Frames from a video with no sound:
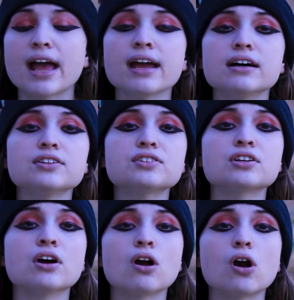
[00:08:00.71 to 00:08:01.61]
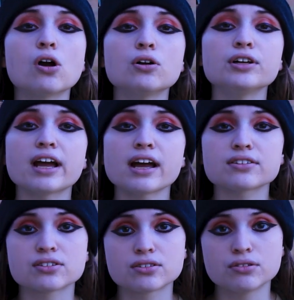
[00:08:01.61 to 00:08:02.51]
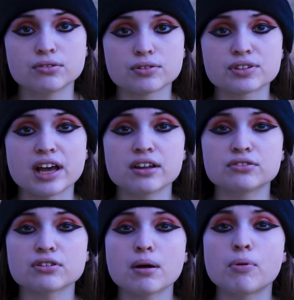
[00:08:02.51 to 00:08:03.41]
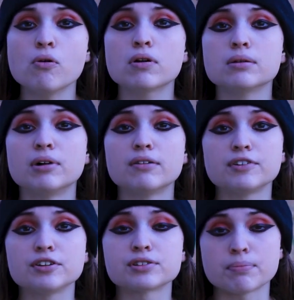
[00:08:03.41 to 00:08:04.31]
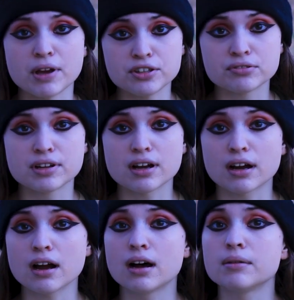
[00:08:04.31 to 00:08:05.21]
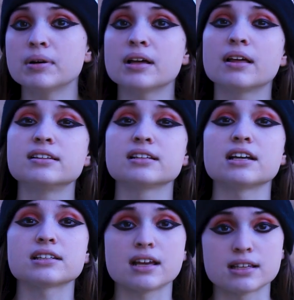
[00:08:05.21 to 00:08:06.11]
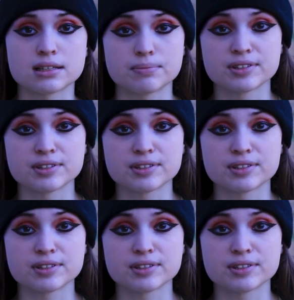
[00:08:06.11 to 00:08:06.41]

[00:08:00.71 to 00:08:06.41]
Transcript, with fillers: and early access to those how to draw Pokemon videos at patreon.com slash ASE